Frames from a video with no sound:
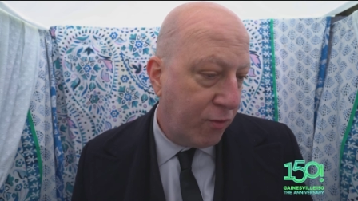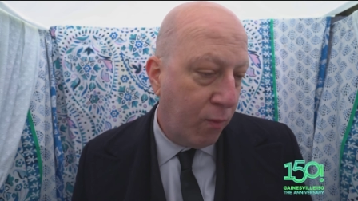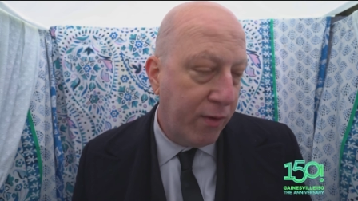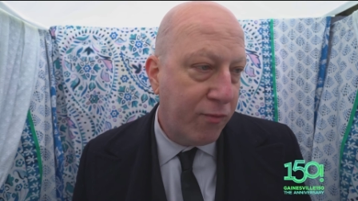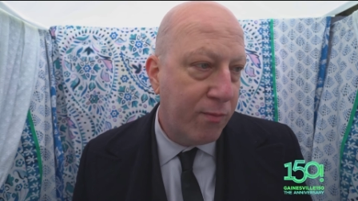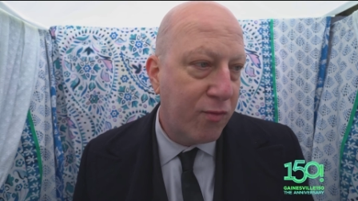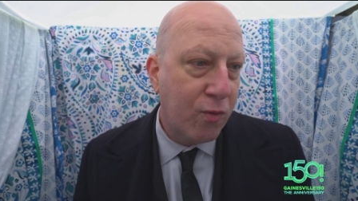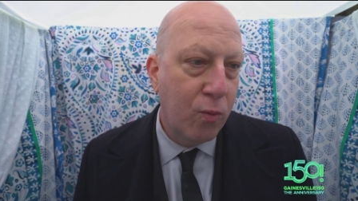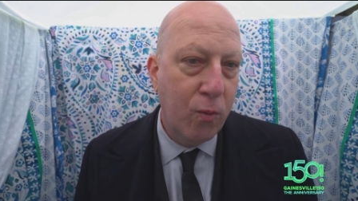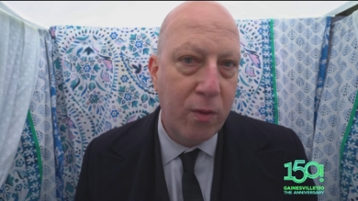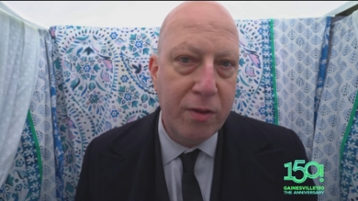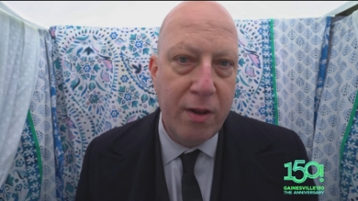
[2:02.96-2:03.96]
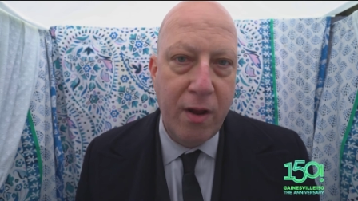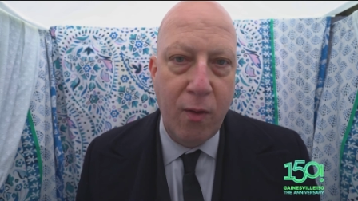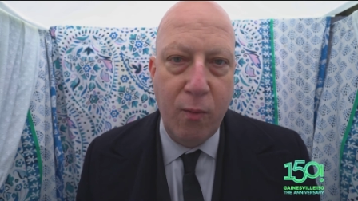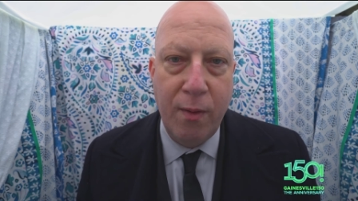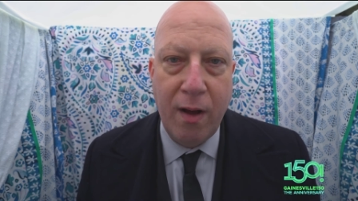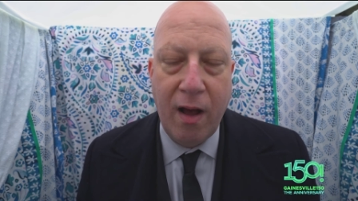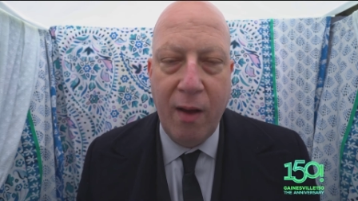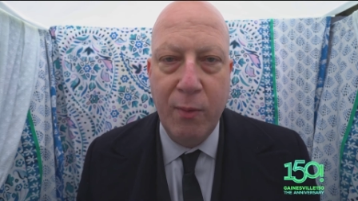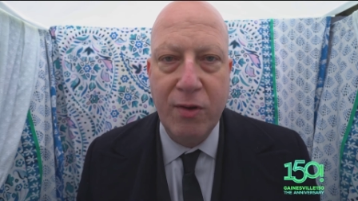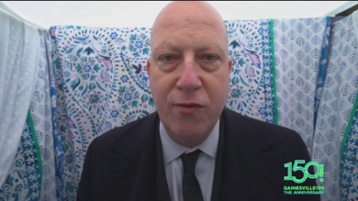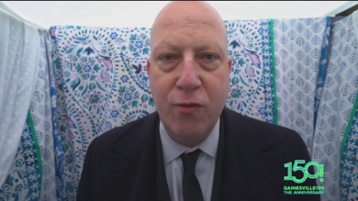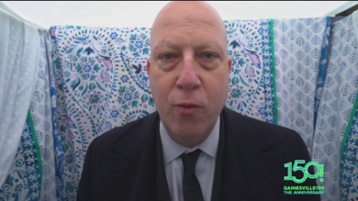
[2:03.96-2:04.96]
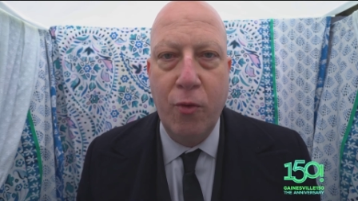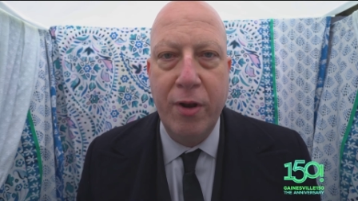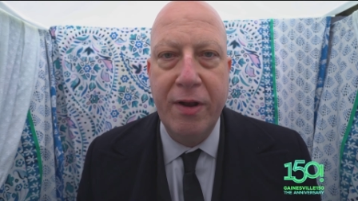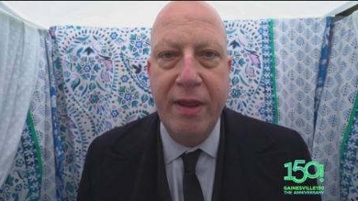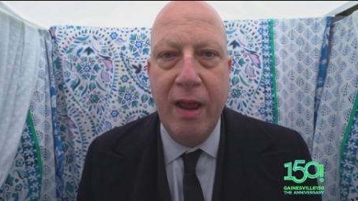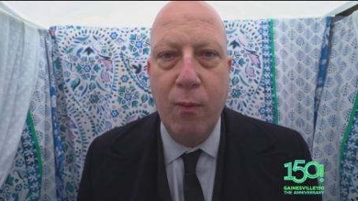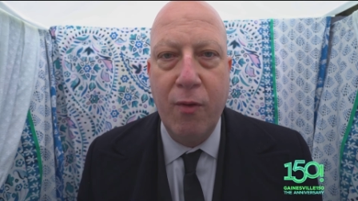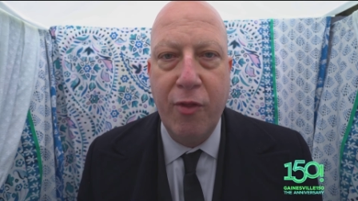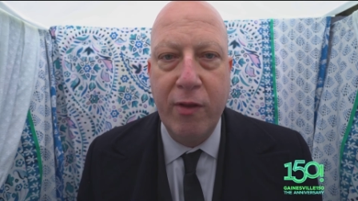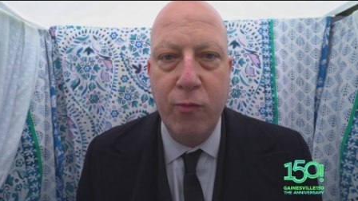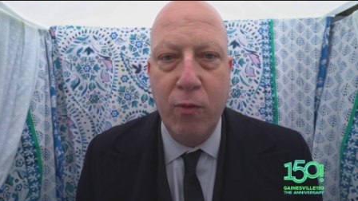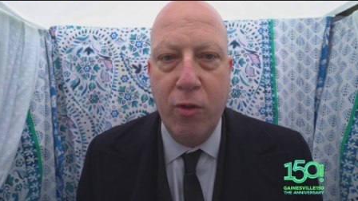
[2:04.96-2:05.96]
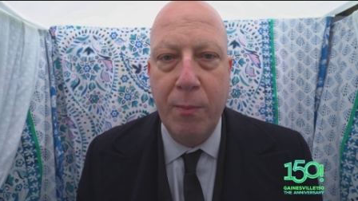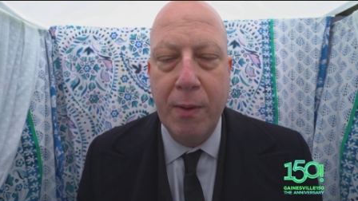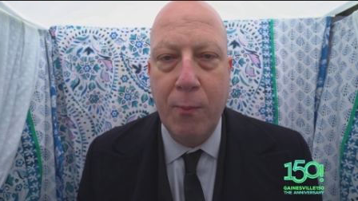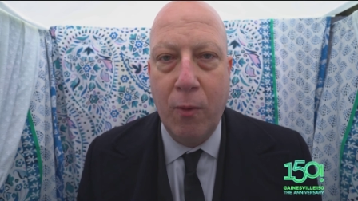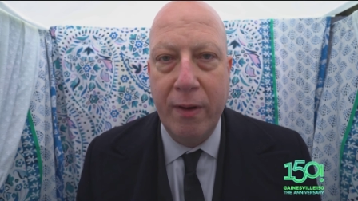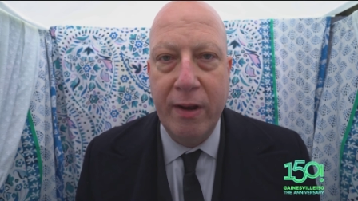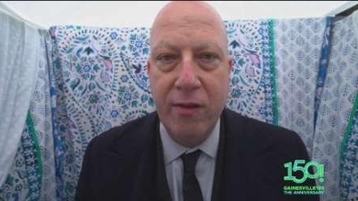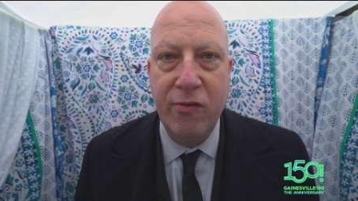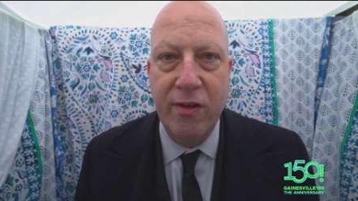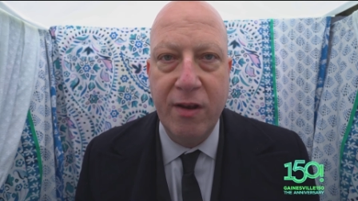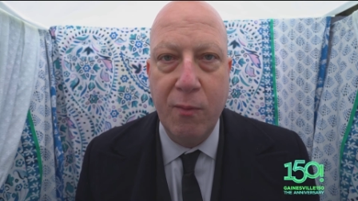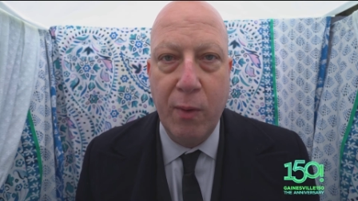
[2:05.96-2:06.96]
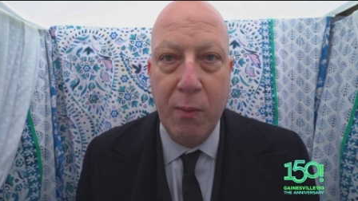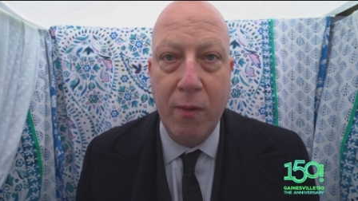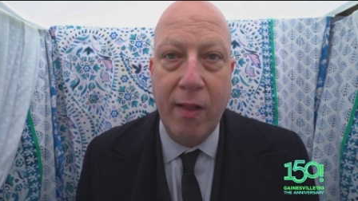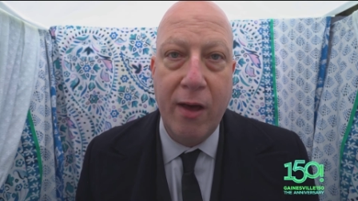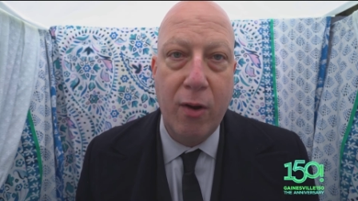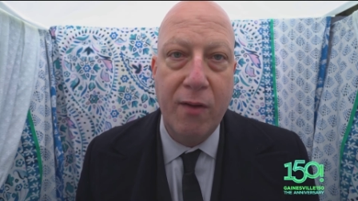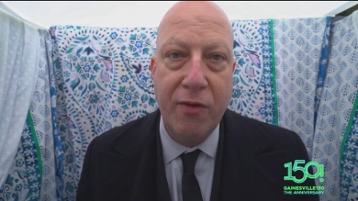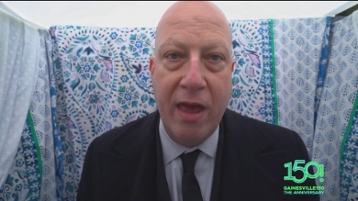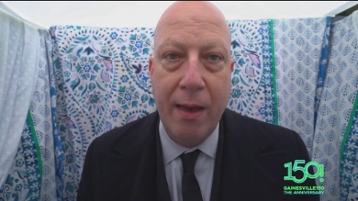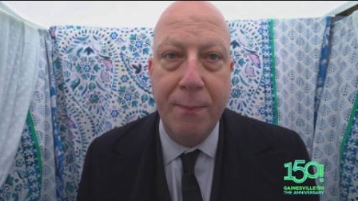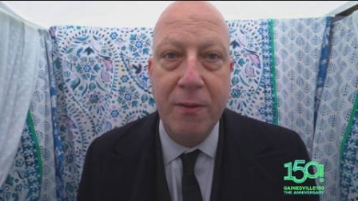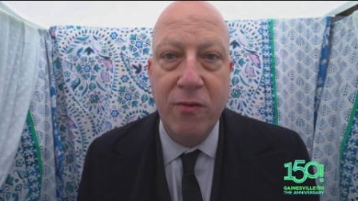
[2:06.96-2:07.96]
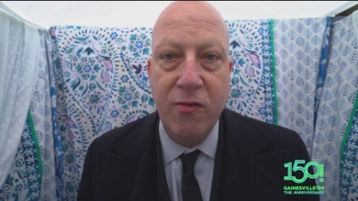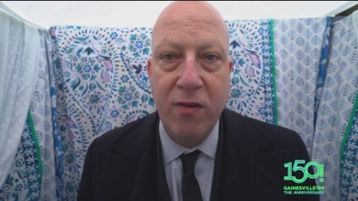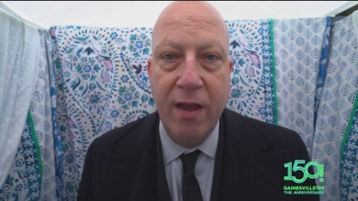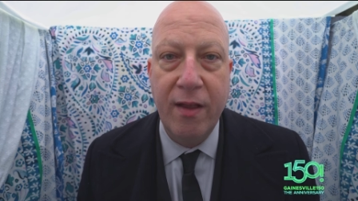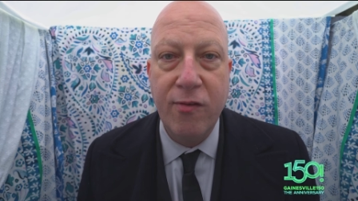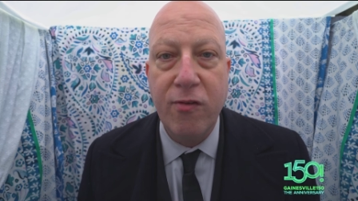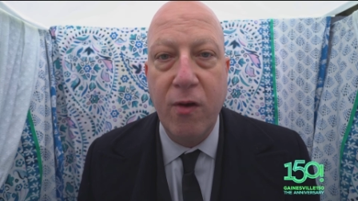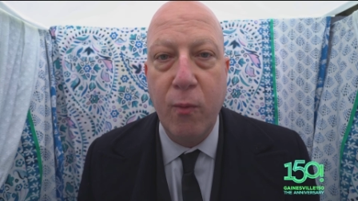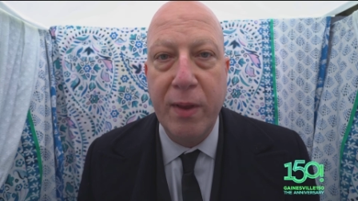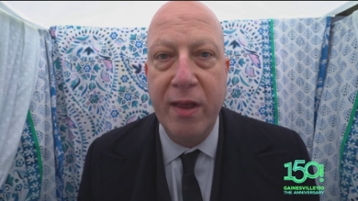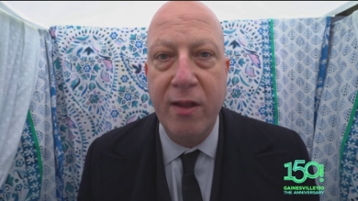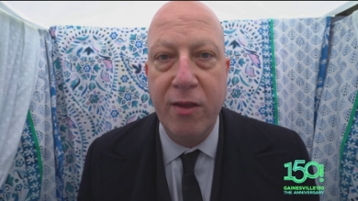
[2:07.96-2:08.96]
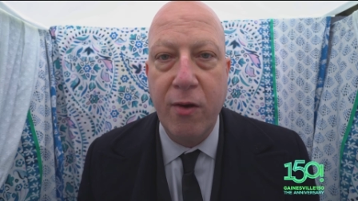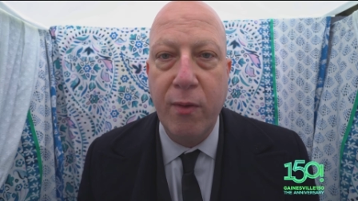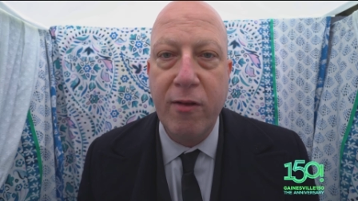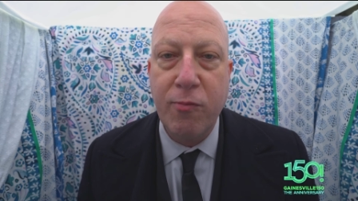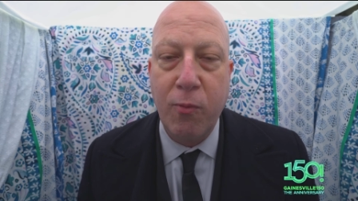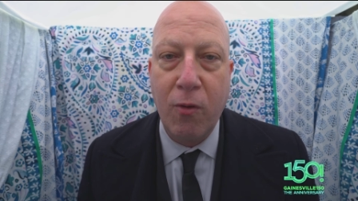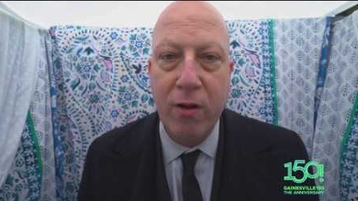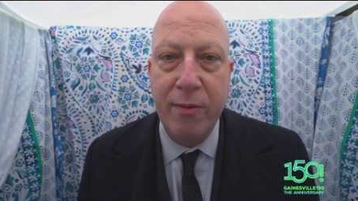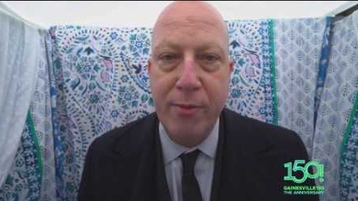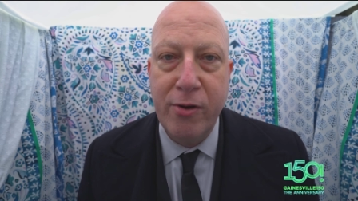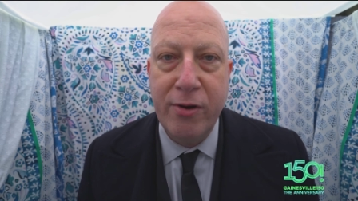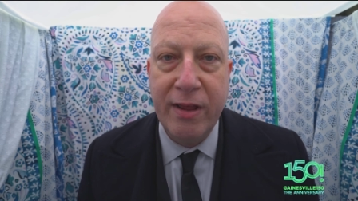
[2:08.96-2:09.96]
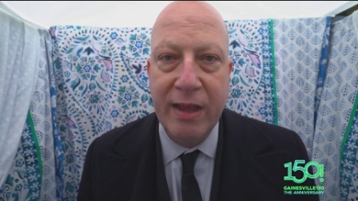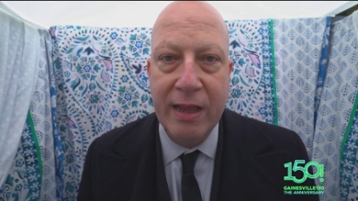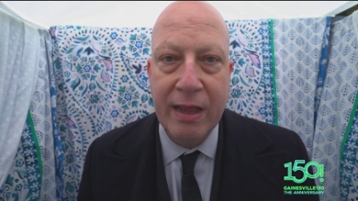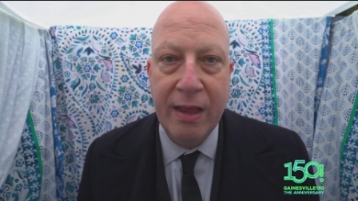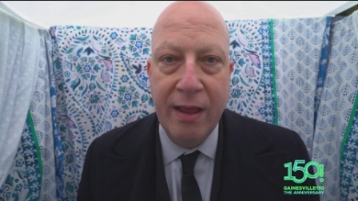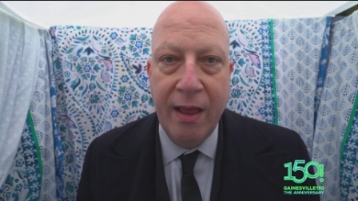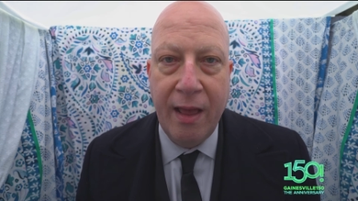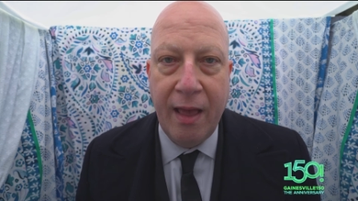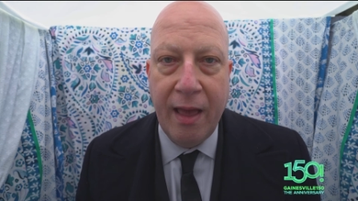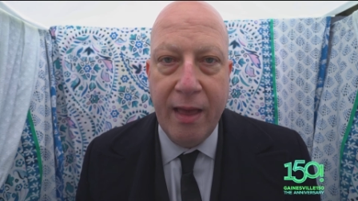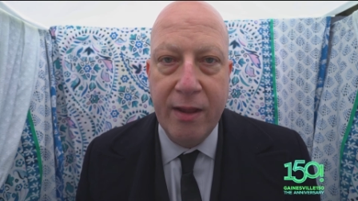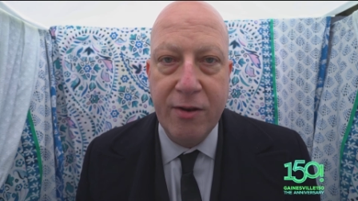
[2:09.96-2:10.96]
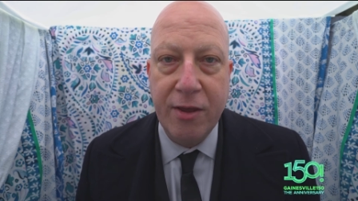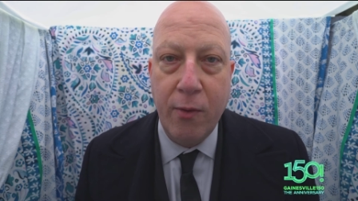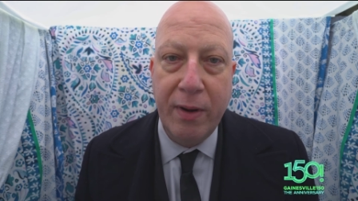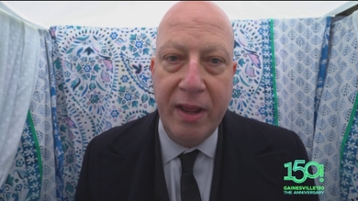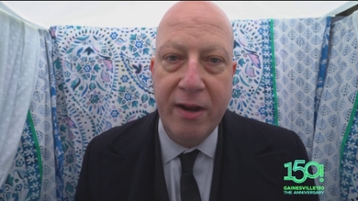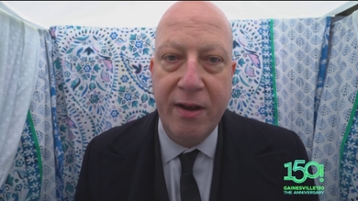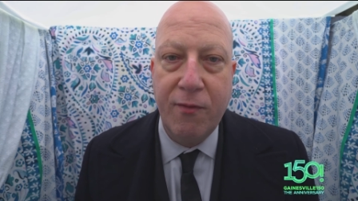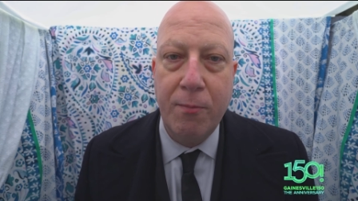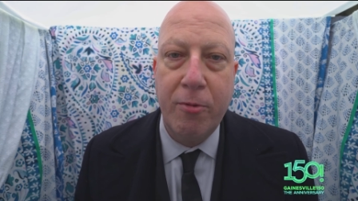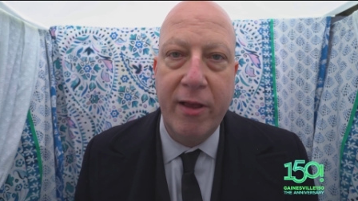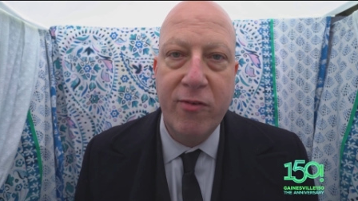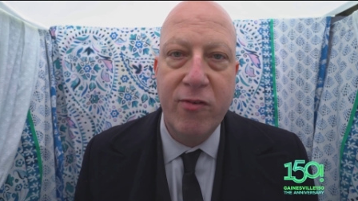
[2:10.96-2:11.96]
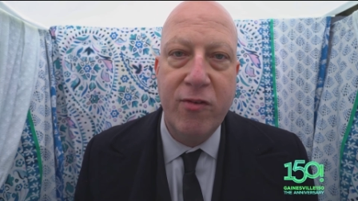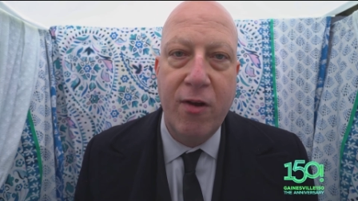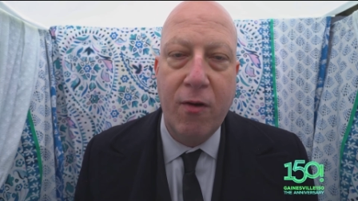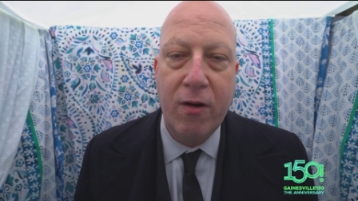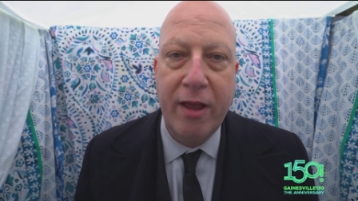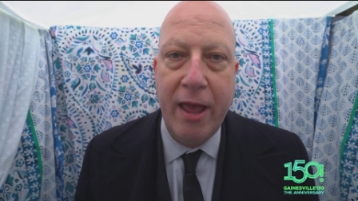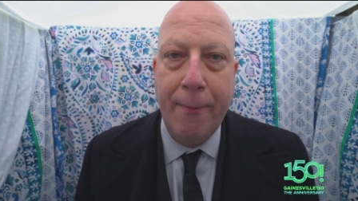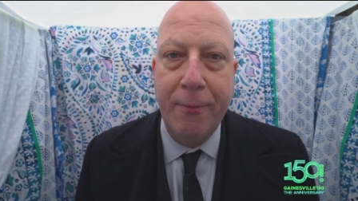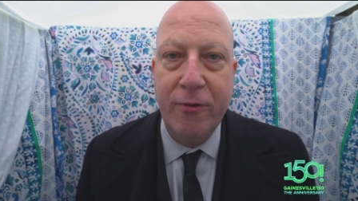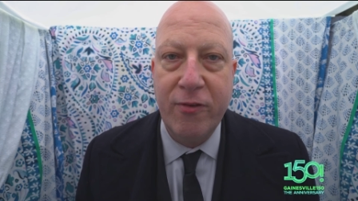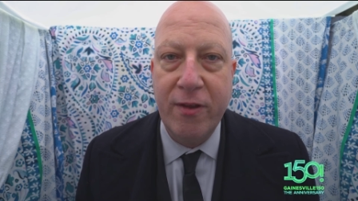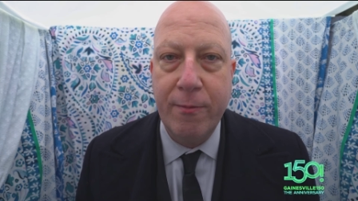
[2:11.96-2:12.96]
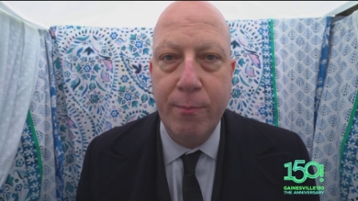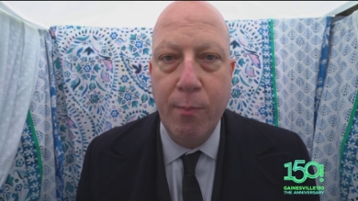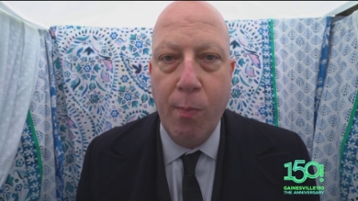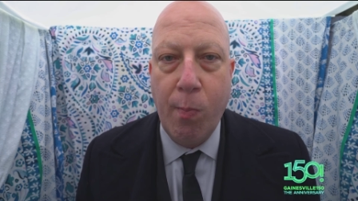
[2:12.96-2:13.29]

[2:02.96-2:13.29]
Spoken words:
stories from school, you know, I went to school in a day where things were a little bit more innocent and we were allowed off campus. And so we got to go and explore our community and to go and eat at different places near our campus. And